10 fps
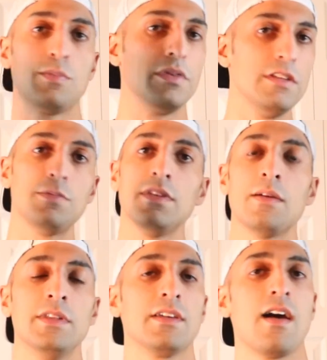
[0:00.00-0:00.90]
Please put
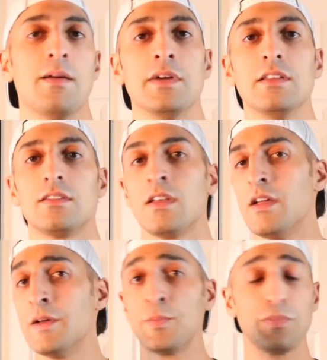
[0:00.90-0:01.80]
them in the comments.
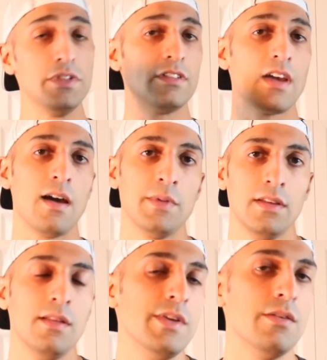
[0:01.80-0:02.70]
Please
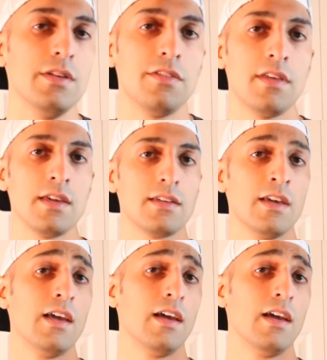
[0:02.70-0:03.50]
comment, let me know what you think.